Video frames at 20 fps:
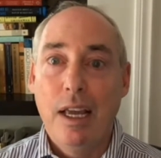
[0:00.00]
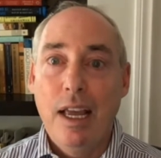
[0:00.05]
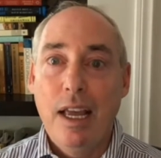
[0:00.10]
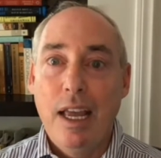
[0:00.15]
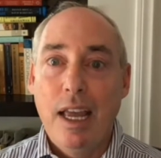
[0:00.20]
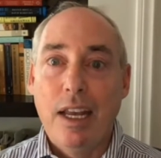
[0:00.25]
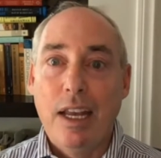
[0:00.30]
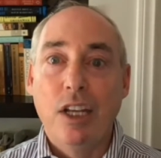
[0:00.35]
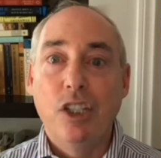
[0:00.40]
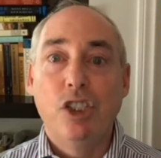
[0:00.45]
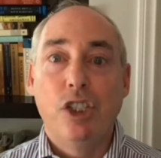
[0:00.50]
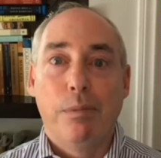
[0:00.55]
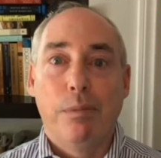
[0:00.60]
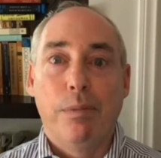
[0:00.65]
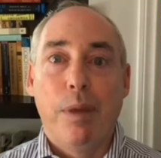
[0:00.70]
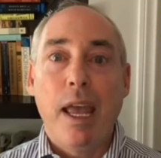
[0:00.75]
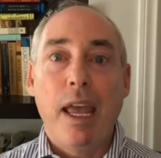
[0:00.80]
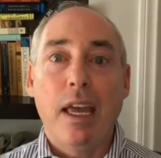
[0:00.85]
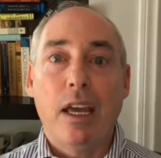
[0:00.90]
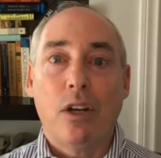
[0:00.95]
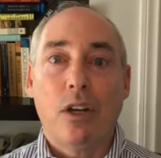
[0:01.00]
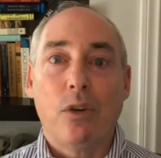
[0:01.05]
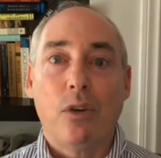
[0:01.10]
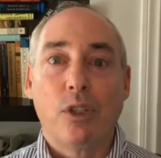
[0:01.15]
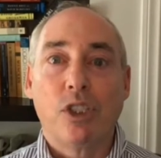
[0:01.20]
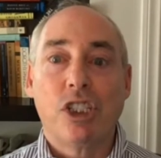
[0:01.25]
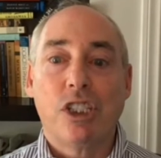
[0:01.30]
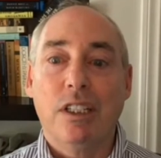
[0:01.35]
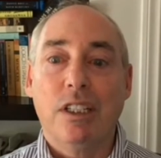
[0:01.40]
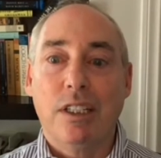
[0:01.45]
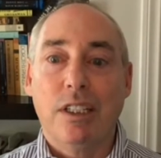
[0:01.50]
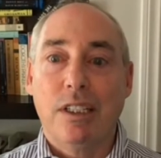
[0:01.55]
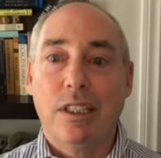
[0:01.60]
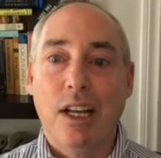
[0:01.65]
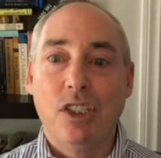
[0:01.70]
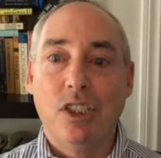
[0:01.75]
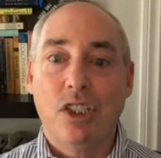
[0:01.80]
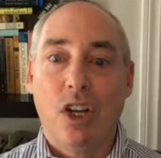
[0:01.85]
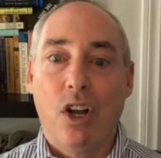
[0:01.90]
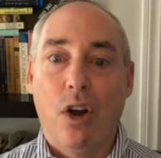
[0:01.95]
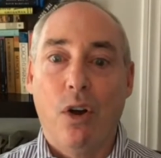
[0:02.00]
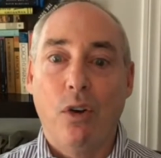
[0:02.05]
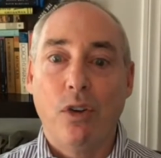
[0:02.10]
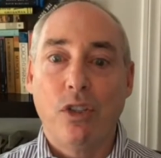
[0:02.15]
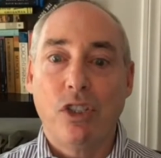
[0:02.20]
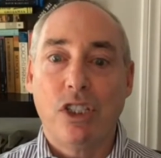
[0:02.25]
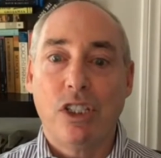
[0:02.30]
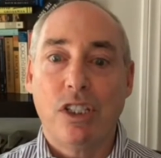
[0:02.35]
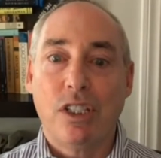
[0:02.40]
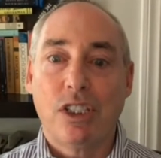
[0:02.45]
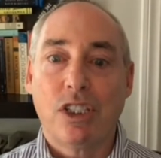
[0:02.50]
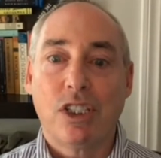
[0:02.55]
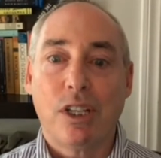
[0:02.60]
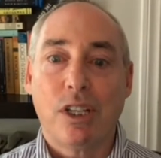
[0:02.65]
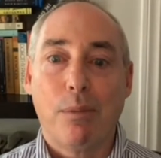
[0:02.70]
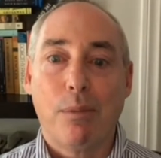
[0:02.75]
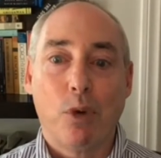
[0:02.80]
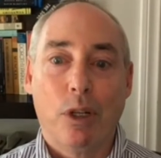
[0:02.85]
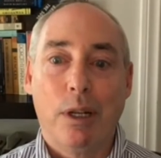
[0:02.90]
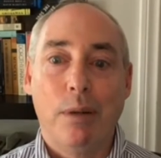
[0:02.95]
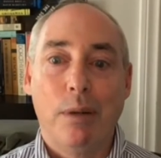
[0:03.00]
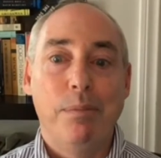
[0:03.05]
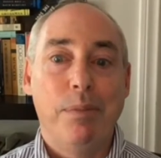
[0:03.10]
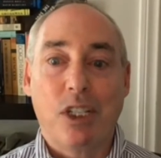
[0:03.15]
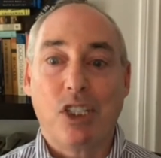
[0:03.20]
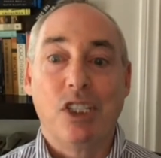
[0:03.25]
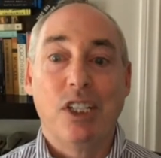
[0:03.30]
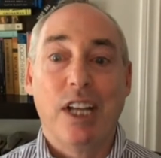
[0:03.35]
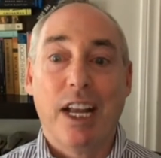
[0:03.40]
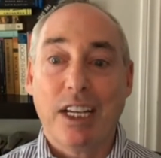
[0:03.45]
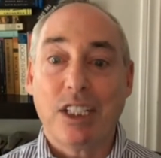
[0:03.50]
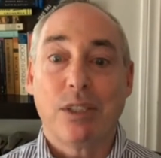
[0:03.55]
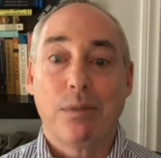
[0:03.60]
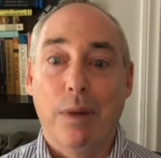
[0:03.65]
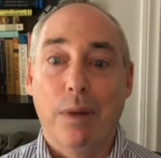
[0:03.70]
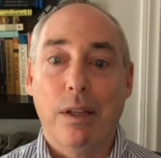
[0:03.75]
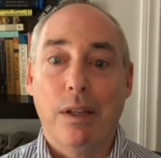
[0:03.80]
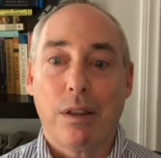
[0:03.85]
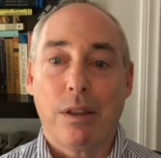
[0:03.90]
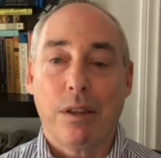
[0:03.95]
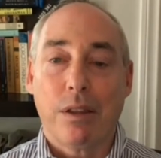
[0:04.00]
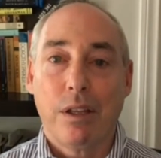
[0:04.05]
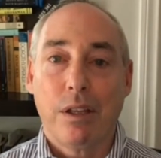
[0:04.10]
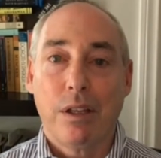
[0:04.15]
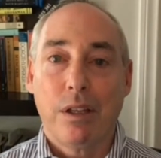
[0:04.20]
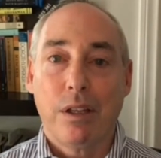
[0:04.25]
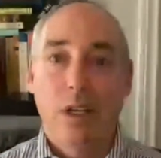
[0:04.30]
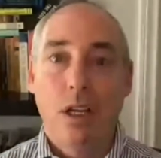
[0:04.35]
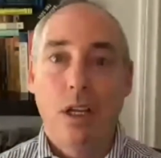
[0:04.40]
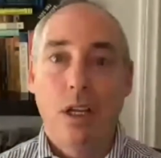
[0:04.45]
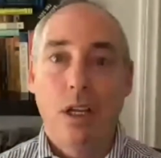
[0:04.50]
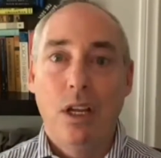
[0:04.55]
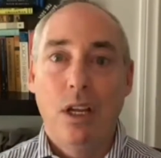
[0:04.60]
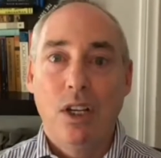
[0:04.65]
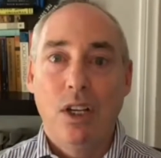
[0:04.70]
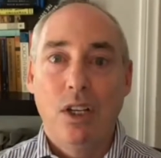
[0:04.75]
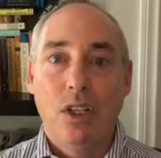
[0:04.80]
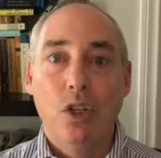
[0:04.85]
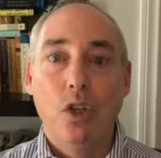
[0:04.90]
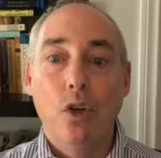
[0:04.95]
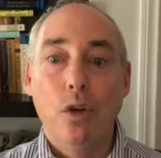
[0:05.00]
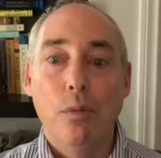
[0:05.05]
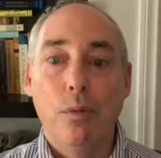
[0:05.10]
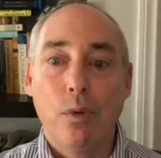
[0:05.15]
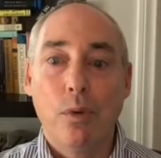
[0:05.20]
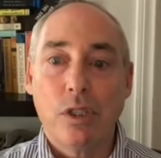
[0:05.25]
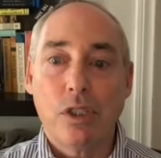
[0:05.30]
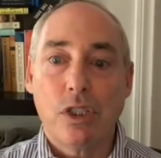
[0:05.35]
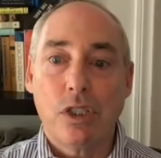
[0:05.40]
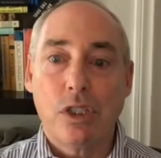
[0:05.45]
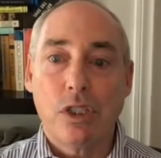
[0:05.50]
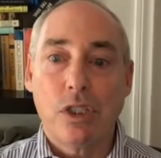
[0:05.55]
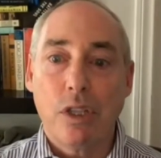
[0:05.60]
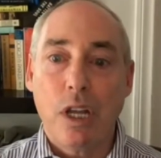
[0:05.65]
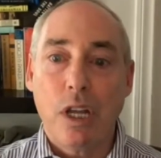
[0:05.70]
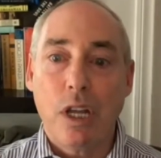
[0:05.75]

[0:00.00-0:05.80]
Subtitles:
And in Japan, which still intends to host the Summer Olympics next month, numerous